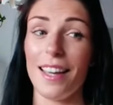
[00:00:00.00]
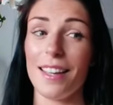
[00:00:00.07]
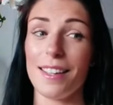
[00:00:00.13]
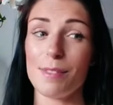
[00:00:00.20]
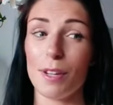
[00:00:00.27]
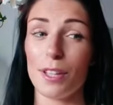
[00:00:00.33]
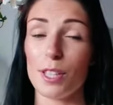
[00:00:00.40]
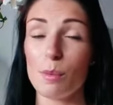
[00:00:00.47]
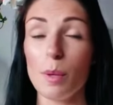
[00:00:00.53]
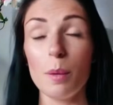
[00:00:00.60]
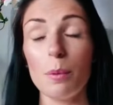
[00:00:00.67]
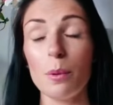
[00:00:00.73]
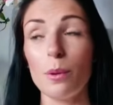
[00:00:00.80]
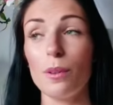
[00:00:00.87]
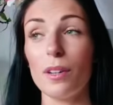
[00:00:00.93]
It's like these
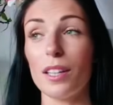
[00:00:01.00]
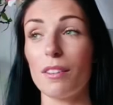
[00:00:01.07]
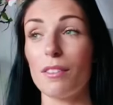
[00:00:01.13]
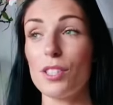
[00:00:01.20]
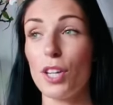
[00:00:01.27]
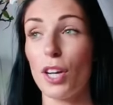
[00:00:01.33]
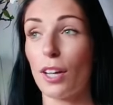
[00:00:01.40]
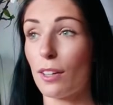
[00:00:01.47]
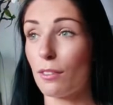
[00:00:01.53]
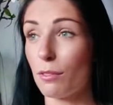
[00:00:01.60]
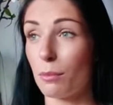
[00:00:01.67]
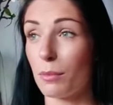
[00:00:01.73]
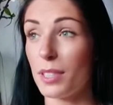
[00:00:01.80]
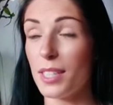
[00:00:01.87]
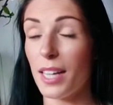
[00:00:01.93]
people and they return
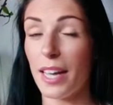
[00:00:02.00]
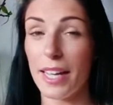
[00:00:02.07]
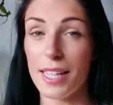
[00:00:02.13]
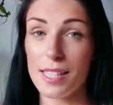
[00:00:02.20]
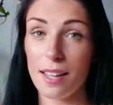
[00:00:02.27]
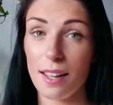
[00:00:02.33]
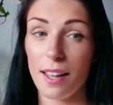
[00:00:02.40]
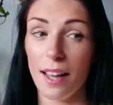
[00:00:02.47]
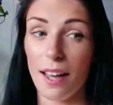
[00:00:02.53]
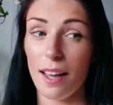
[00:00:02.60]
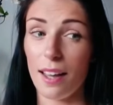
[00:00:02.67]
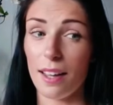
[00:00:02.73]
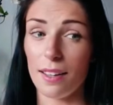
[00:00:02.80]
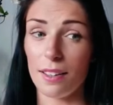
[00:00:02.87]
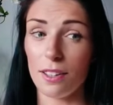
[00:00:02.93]
from the dead,
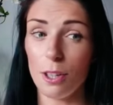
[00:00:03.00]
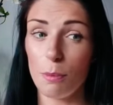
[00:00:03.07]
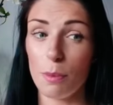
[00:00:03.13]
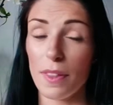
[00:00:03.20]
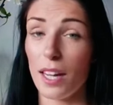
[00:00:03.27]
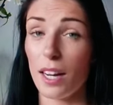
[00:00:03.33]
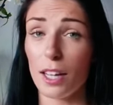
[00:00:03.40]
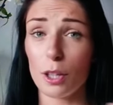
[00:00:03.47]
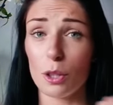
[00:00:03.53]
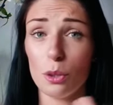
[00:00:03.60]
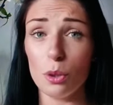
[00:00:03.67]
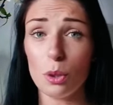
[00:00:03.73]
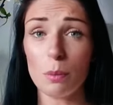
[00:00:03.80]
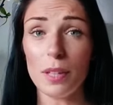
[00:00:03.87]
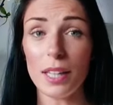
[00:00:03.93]
but they're like
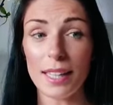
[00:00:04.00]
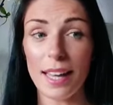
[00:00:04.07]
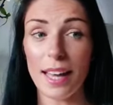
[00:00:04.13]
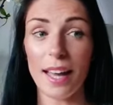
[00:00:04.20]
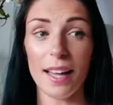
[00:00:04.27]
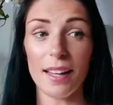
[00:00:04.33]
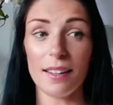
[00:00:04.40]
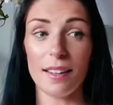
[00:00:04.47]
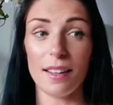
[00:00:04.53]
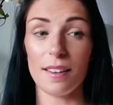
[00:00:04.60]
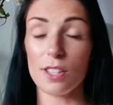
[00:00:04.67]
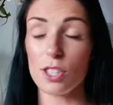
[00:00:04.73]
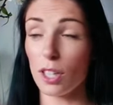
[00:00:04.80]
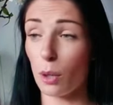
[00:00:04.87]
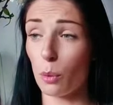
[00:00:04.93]
normal again, and they
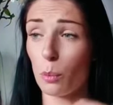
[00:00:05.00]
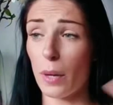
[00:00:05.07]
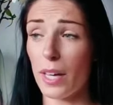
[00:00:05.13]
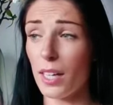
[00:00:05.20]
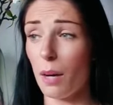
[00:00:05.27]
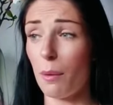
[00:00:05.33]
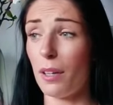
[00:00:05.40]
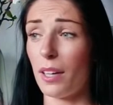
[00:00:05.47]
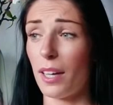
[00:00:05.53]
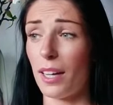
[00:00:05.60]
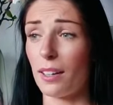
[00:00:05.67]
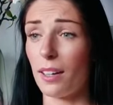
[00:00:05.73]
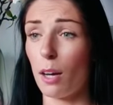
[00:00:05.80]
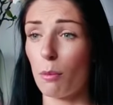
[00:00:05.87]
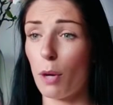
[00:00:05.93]
just like wake up one day
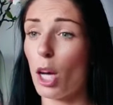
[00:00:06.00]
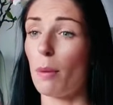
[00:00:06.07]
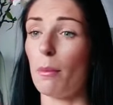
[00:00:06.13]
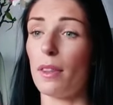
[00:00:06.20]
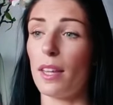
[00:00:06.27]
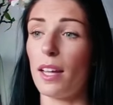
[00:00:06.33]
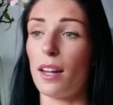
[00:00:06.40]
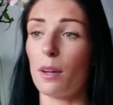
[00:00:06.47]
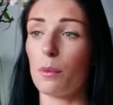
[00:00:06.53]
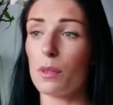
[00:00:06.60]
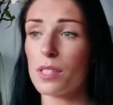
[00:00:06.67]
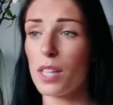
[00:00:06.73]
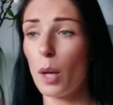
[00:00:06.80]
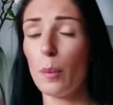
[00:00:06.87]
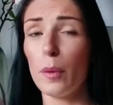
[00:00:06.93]
and come home and they're like,
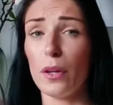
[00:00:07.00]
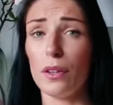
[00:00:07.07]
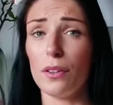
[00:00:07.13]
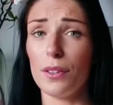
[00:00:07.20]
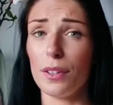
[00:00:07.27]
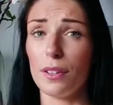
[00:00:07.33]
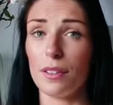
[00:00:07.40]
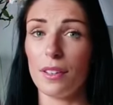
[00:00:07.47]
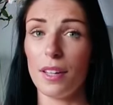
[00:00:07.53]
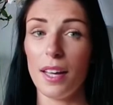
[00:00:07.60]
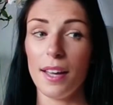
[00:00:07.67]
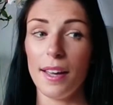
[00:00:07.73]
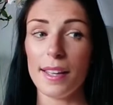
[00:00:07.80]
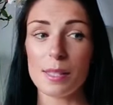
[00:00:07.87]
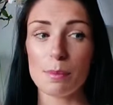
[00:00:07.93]
what's happened? And
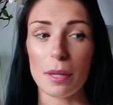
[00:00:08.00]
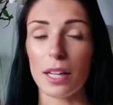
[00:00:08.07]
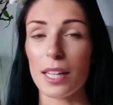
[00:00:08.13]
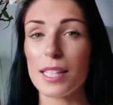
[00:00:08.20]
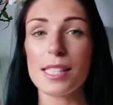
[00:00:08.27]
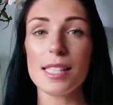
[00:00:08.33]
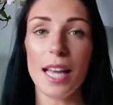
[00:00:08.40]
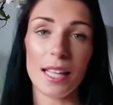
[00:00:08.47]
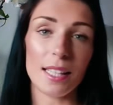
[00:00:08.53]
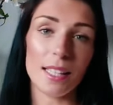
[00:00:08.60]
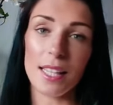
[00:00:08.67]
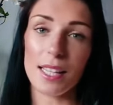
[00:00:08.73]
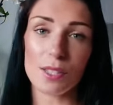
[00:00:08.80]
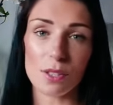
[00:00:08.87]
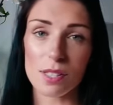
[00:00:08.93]
it's been like 10
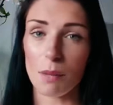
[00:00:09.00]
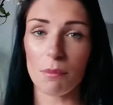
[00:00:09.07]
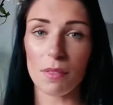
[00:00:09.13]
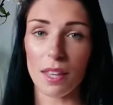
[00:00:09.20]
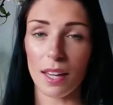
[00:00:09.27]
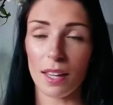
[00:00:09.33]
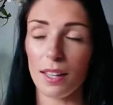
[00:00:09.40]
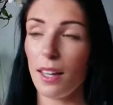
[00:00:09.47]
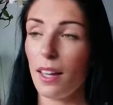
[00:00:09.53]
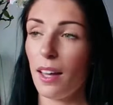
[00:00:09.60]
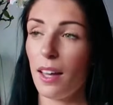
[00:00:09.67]
years or something.